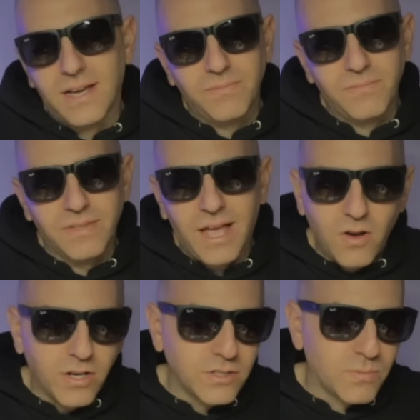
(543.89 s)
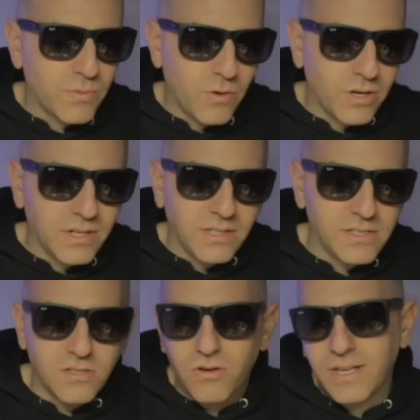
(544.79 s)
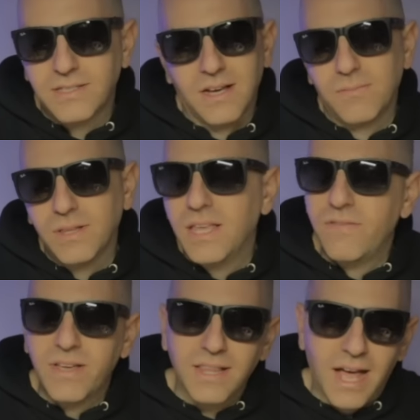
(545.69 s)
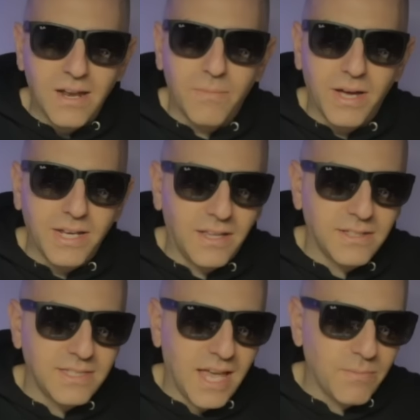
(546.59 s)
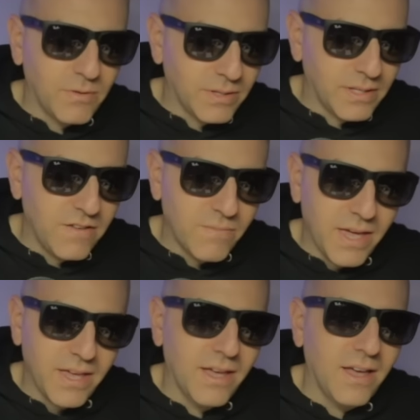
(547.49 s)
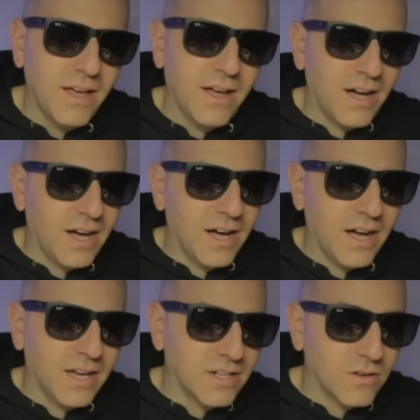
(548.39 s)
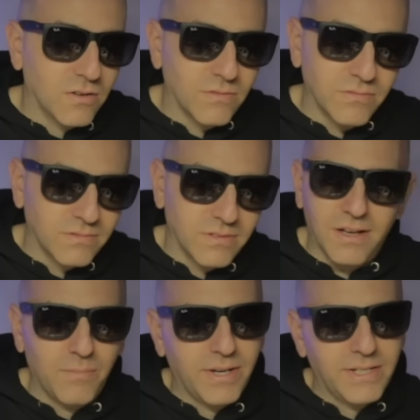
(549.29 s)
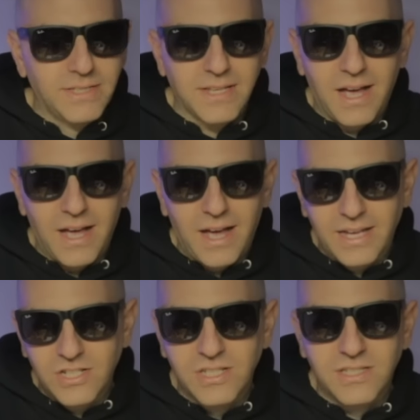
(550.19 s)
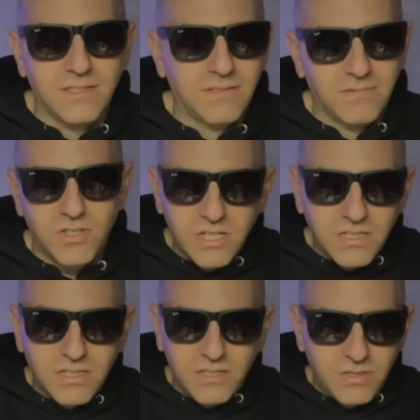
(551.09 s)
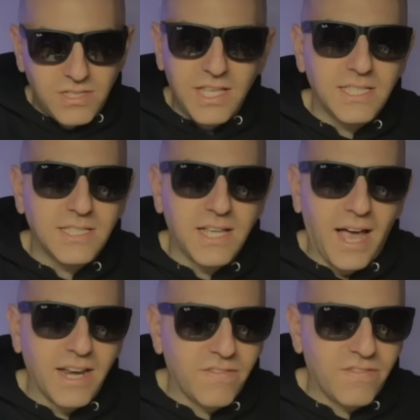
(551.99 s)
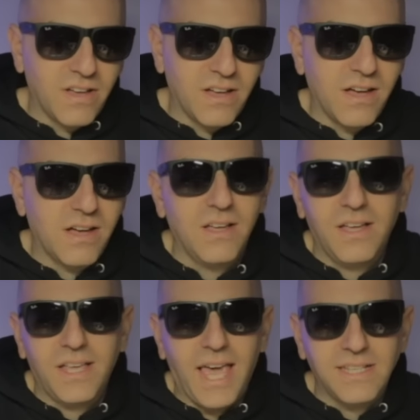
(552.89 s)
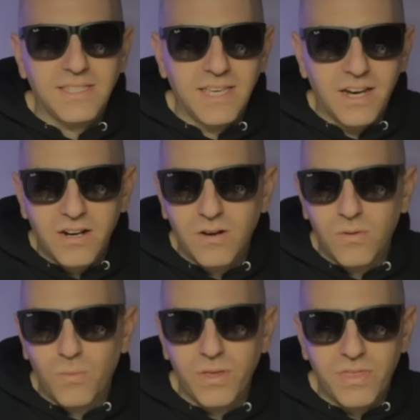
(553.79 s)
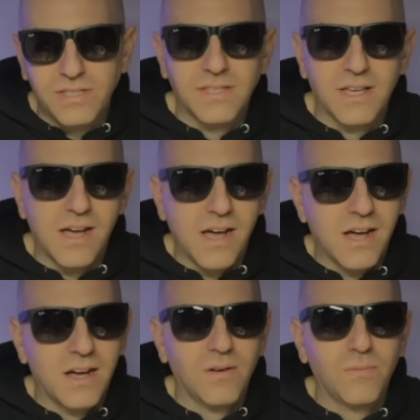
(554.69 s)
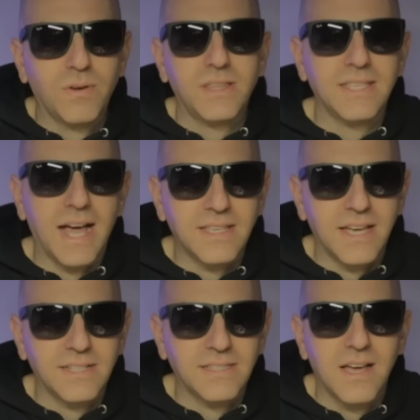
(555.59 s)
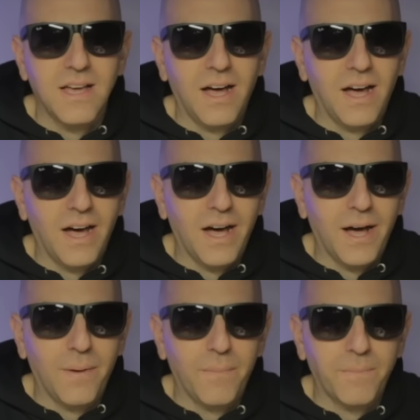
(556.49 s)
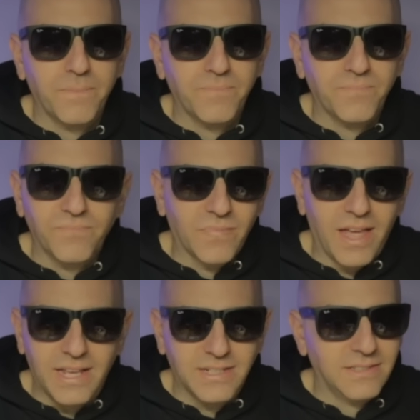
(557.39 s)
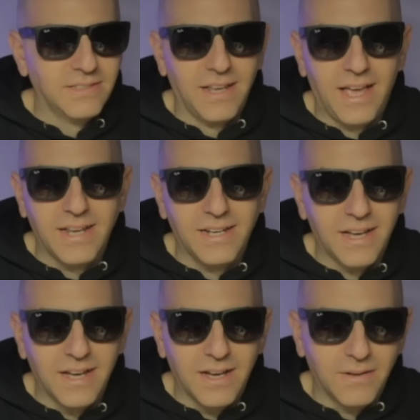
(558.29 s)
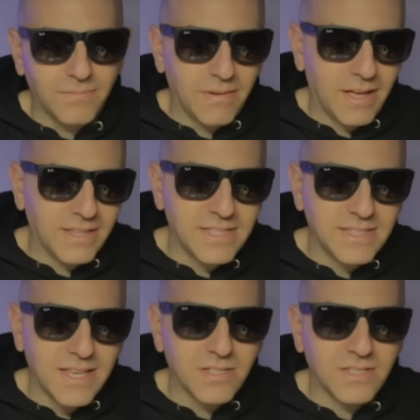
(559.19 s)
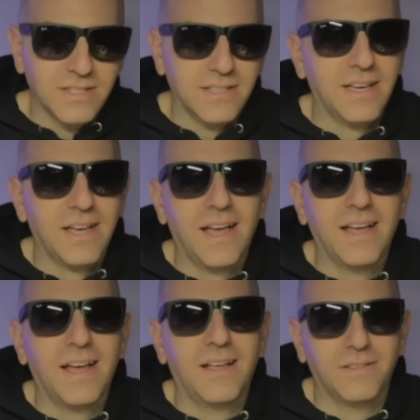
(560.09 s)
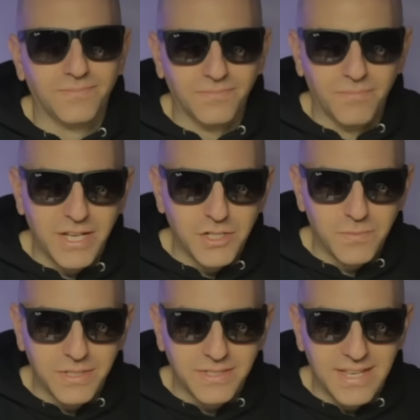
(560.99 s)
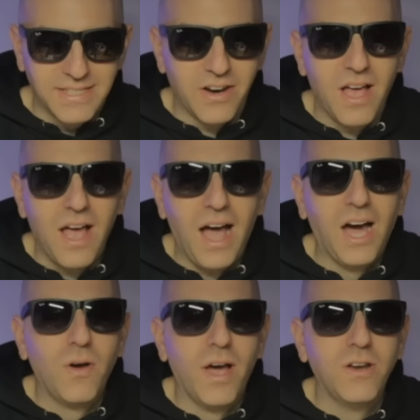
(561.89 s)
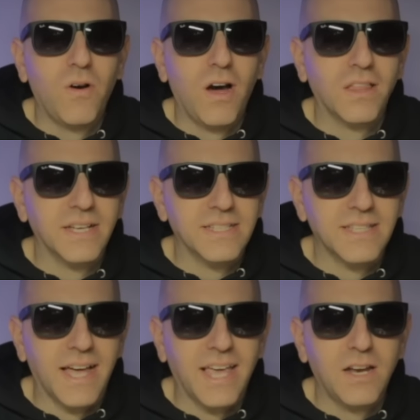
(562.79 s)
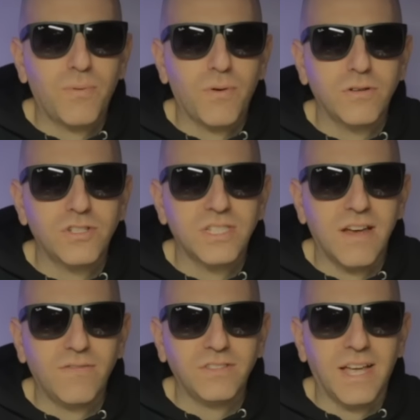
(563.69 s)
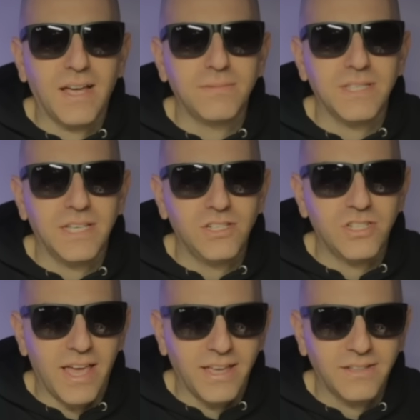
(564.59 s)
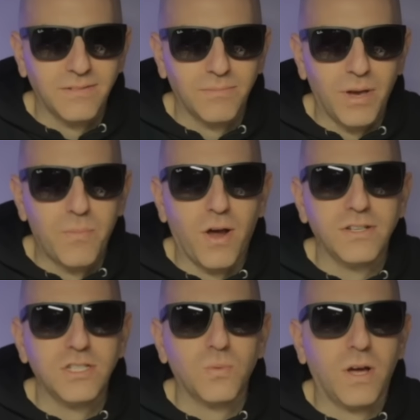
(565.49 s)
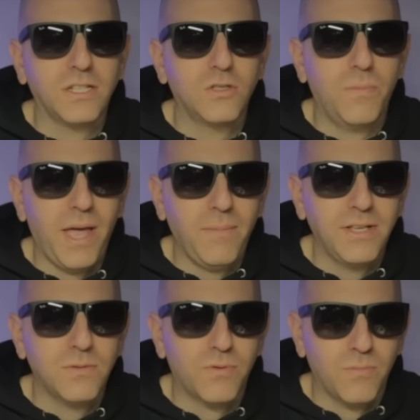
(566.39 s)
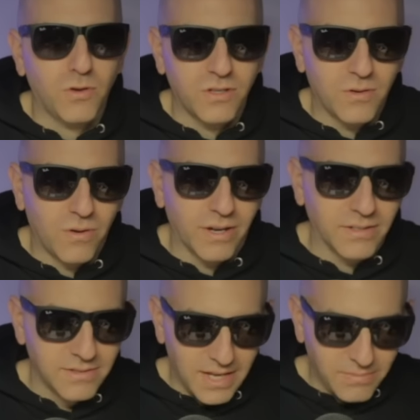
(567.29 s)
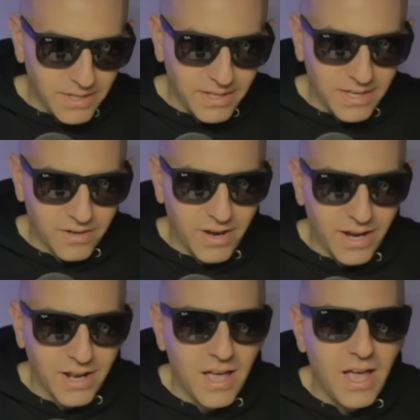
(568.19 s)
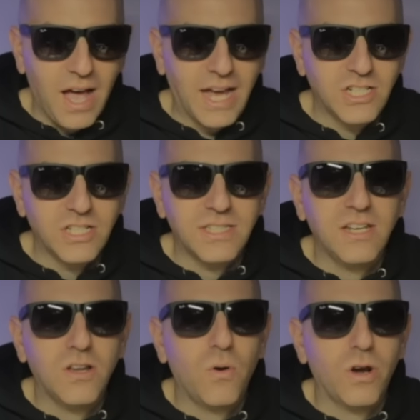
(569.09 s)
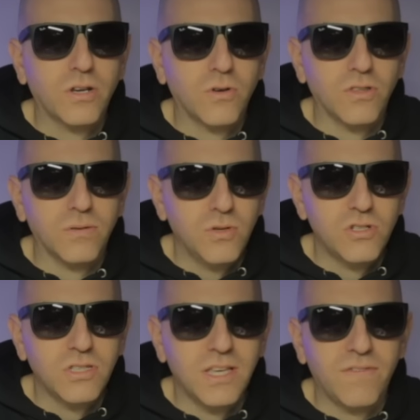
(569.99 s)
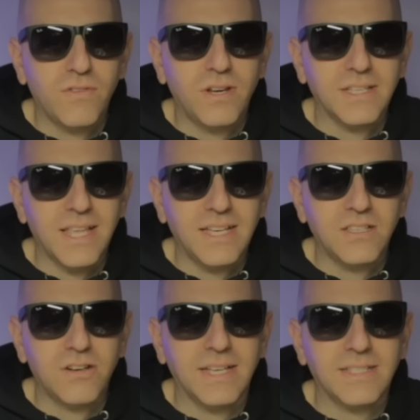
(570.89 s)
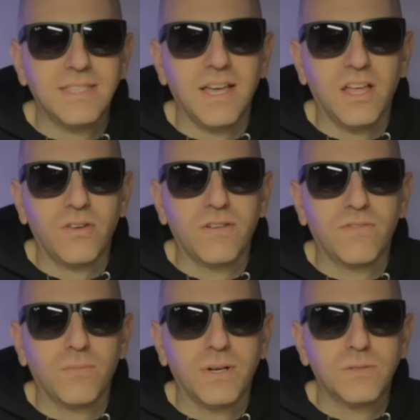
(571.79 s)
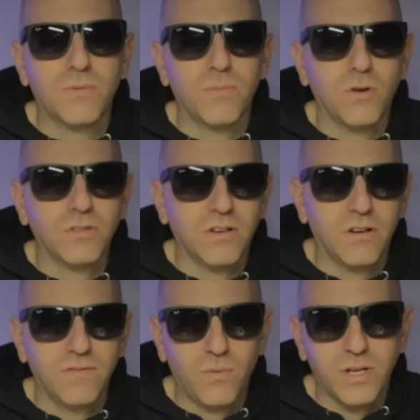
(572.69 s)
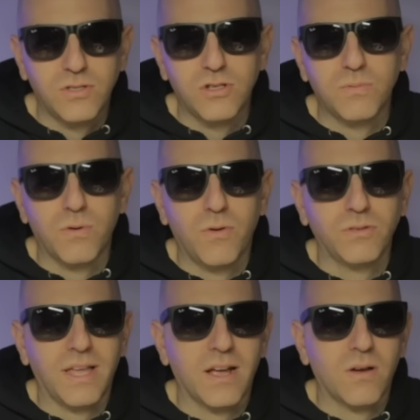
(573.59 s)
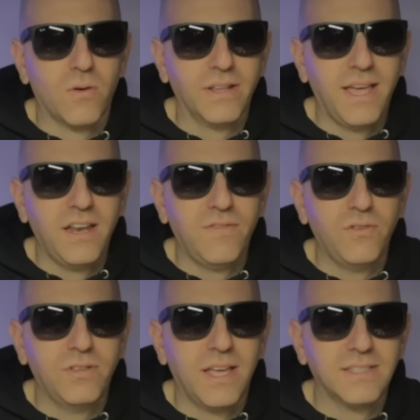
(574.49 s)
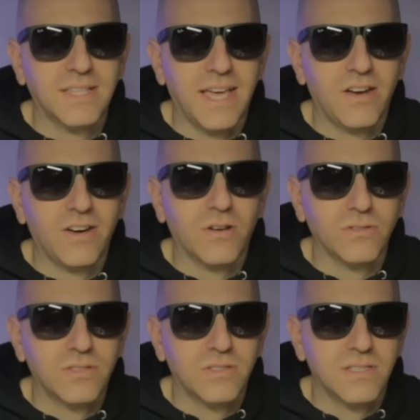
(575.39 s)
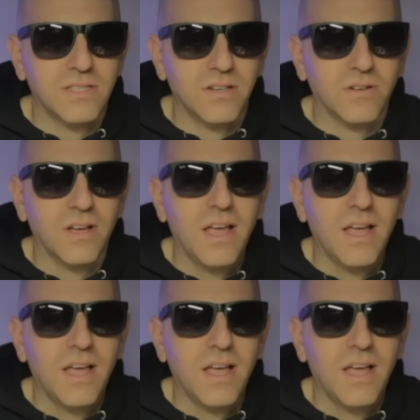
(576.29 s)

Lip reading: I'm not going to promote any of these tokens. I'm leaving a lot of money on the table, believe me. But I just you see this kind of case here with this asset, and this is how it's, Benjamin says here, how do I know all this? I get approached several times each day by projects wanting to pay me to promote their coin. Same thing here, right? I just say no or ignore them. Usually a few days later, I see other influencers promote that coin. Then a few days later, it goes to zero.